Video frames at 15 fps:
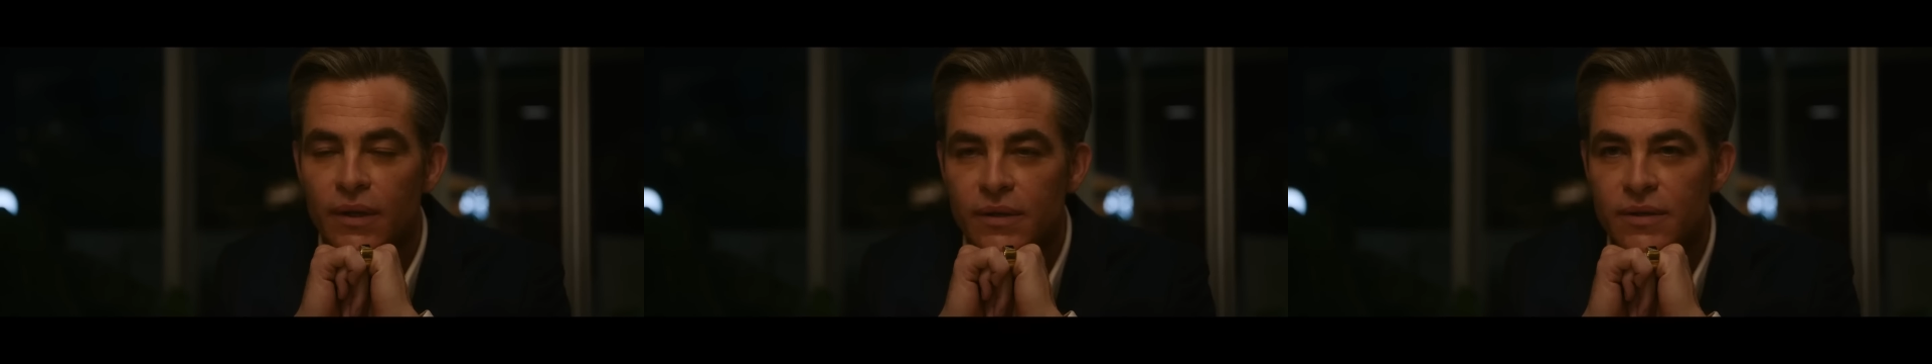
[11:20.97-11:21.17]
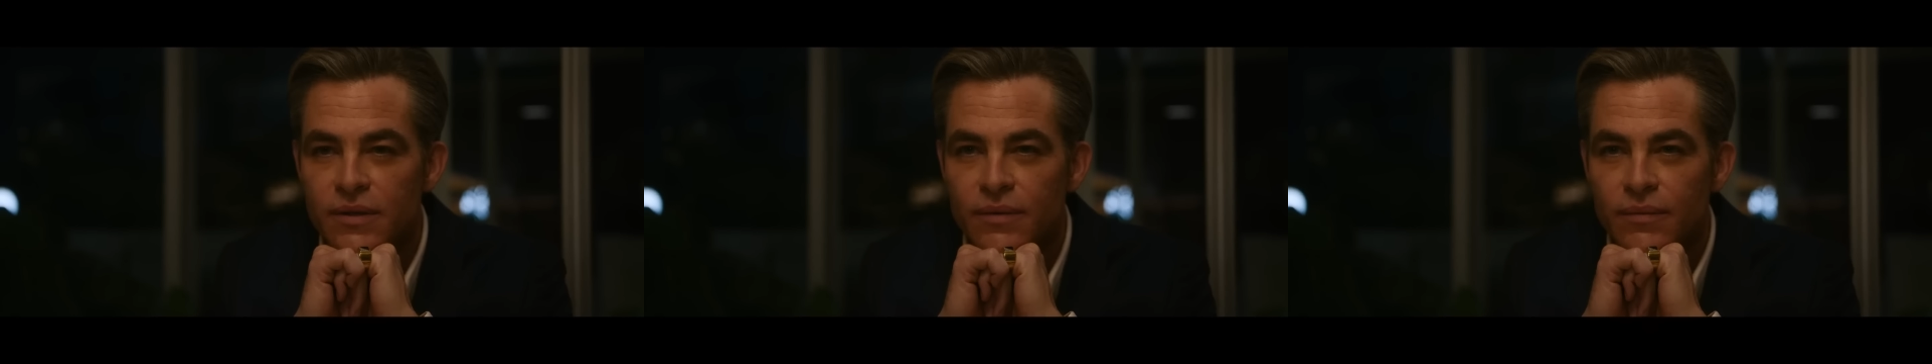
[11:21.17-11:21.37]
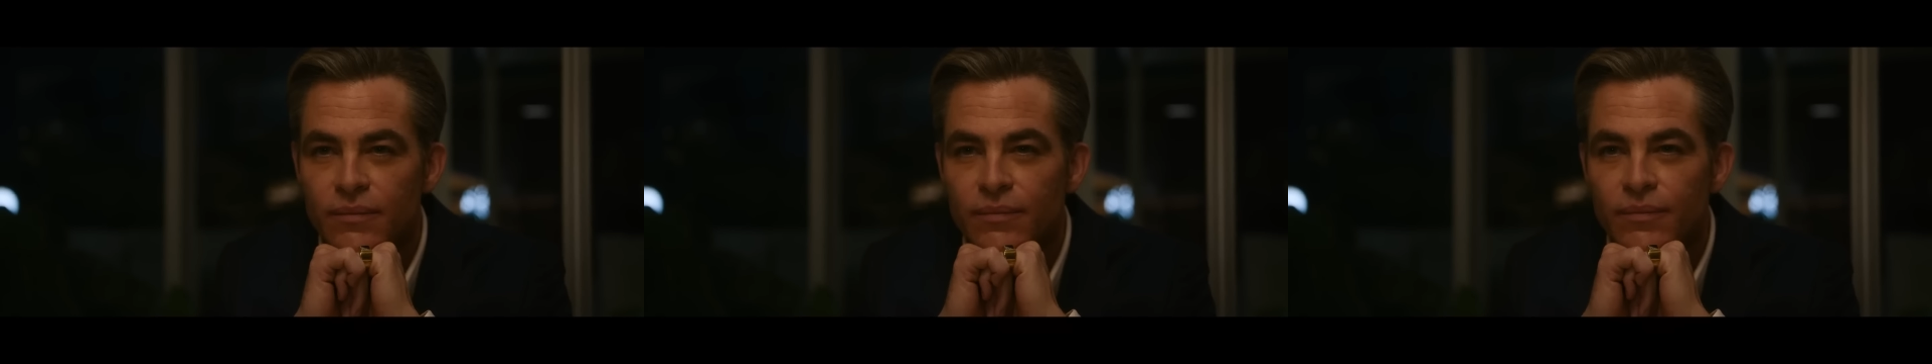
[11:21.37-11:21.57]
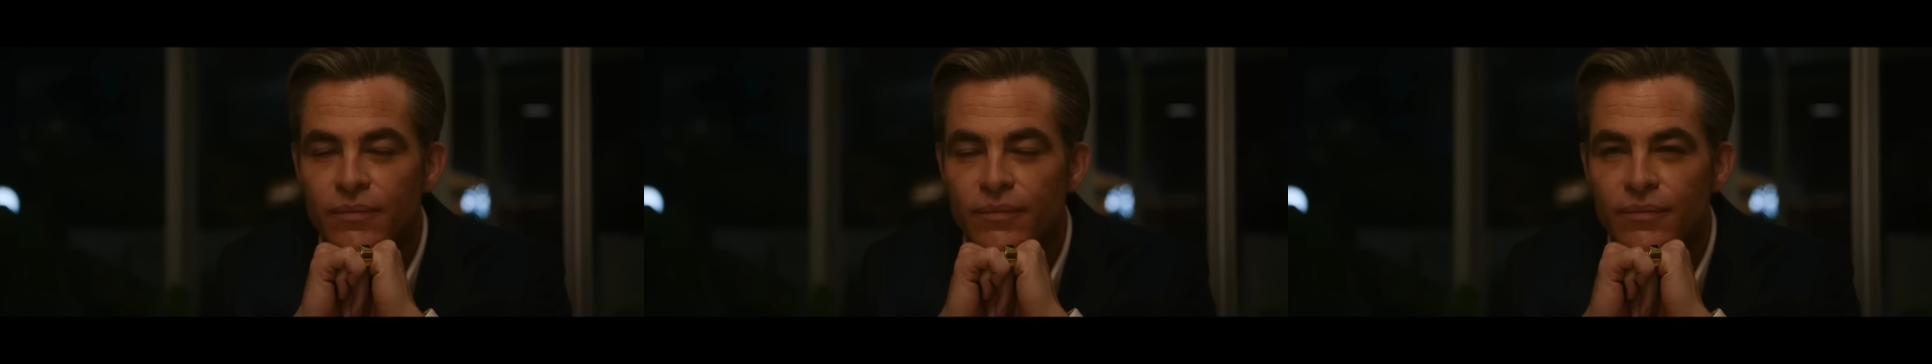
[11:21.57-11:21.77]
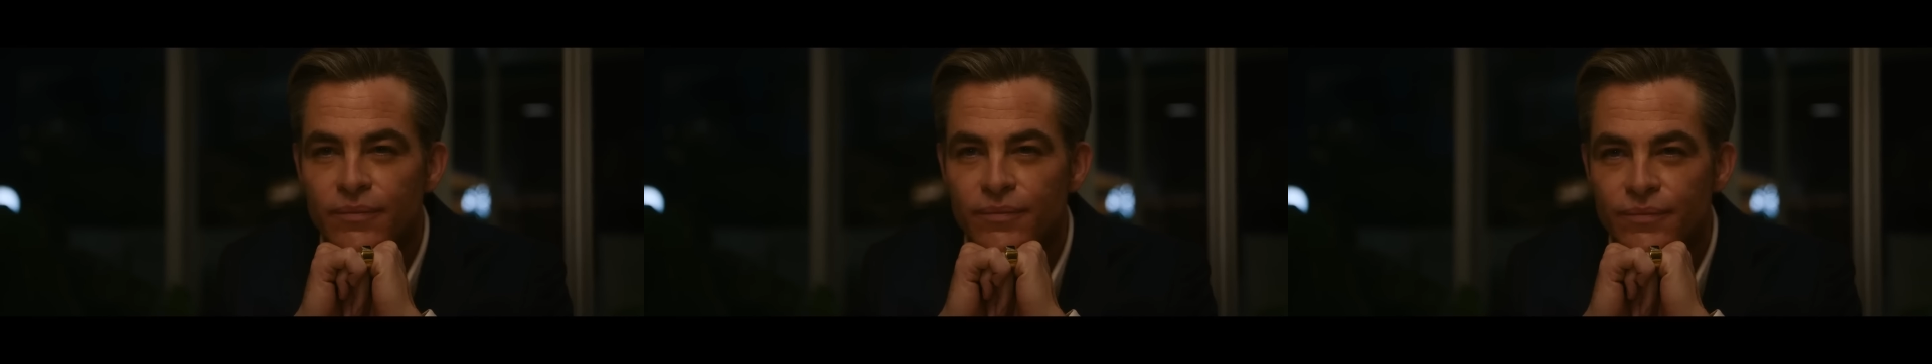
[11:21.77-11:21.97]
in Don't Worry
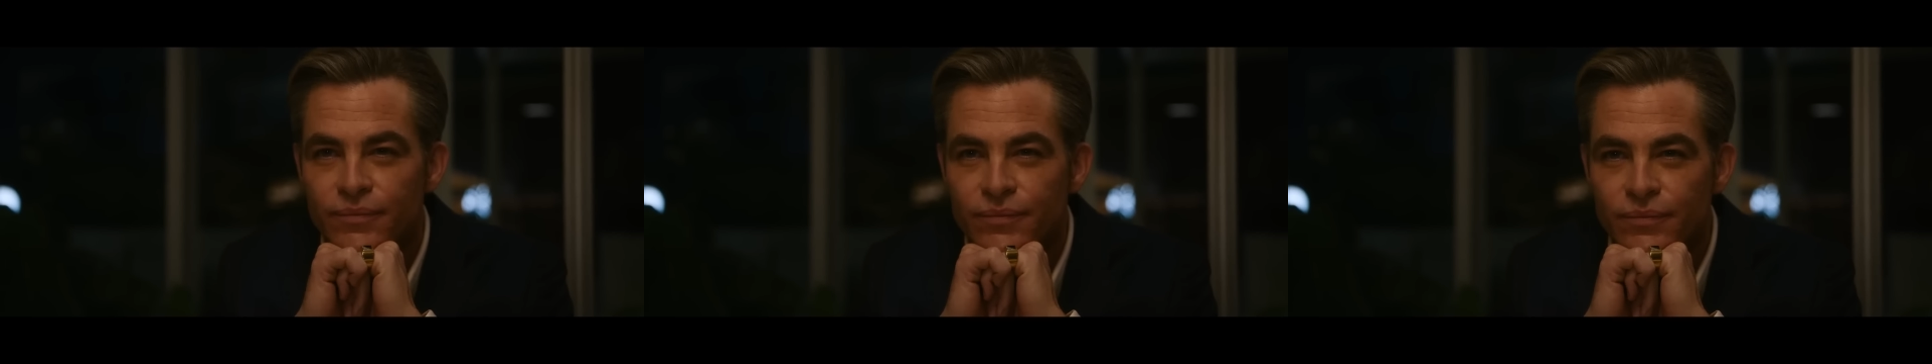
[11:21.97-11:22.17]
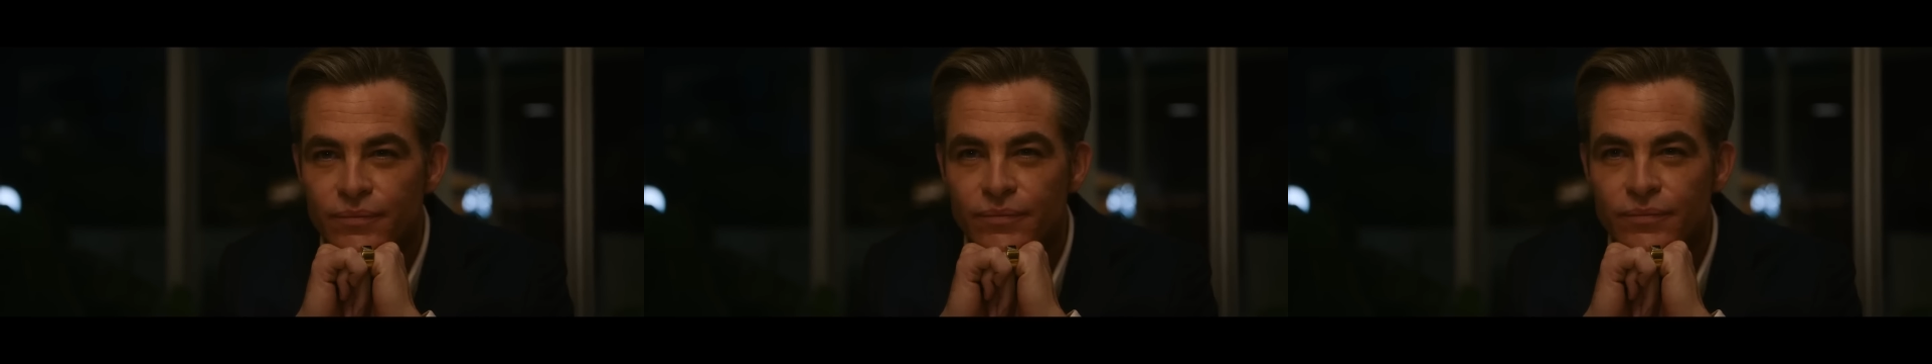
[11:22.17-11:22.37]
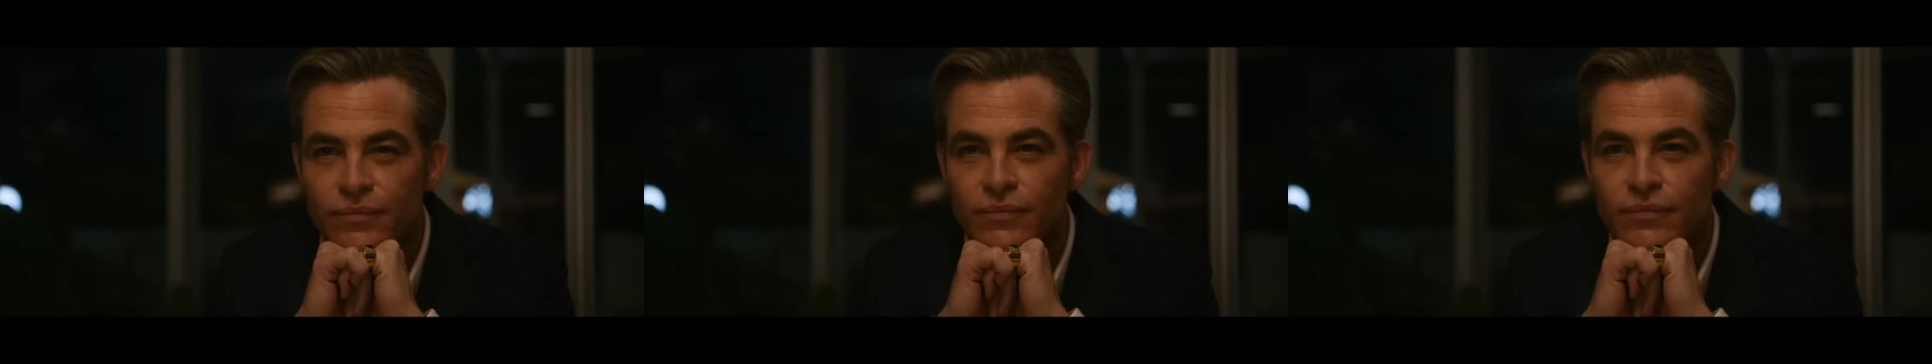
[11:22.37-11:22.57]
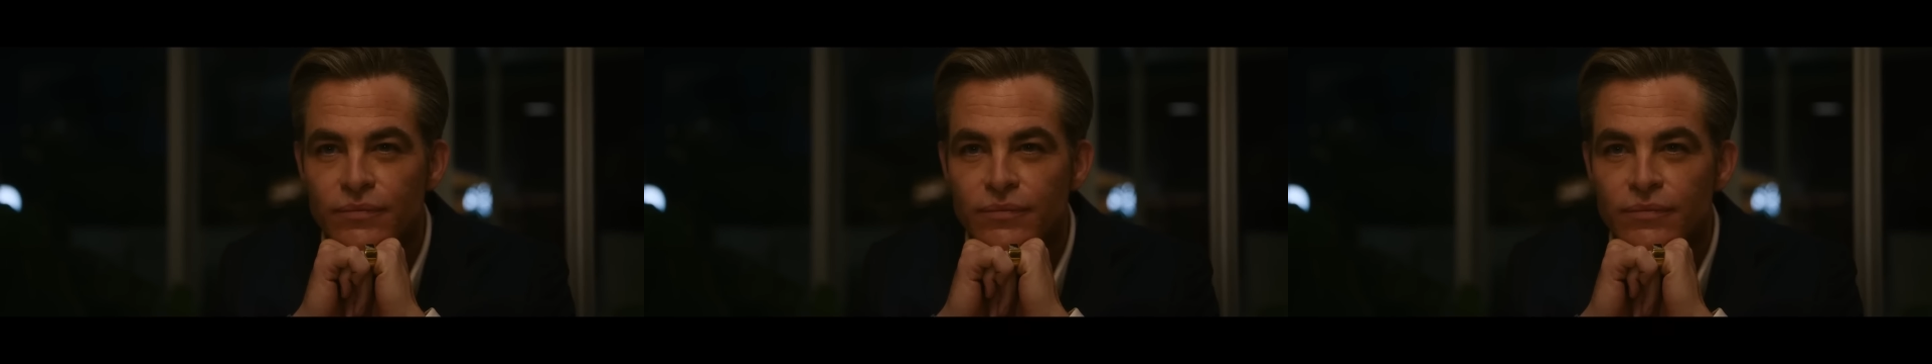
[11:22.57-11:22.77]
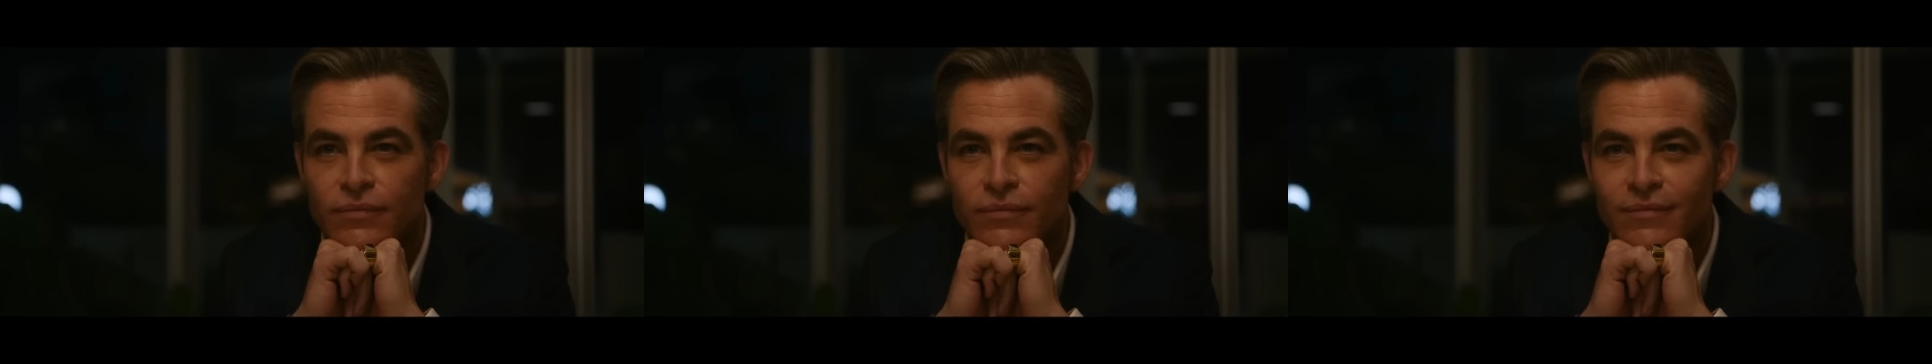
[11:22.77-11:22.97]
Darling, but
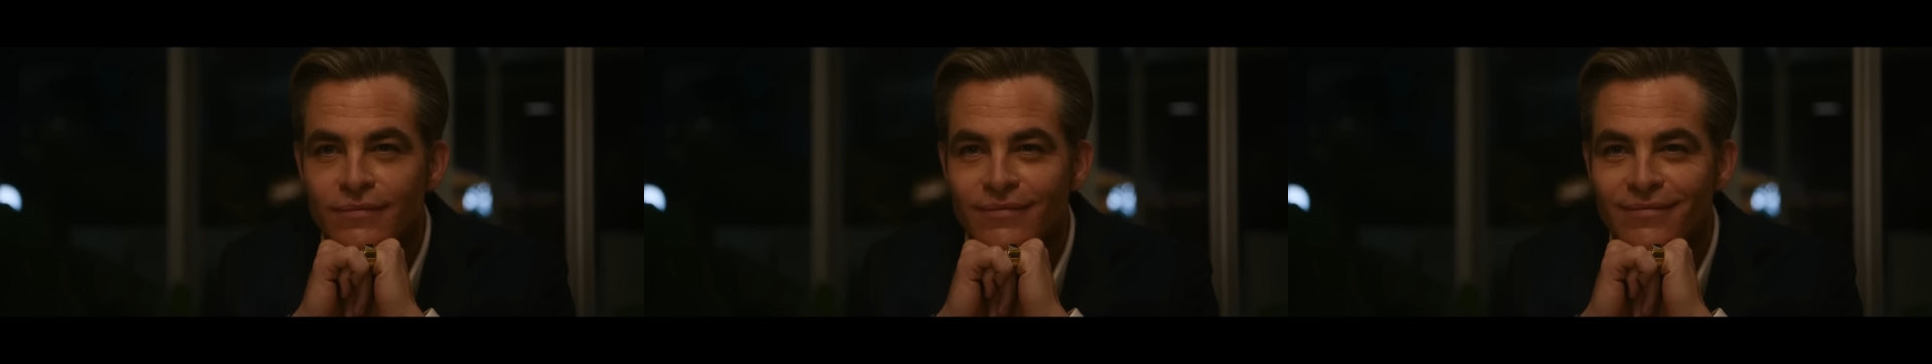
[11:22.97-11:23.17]
hopefully you have a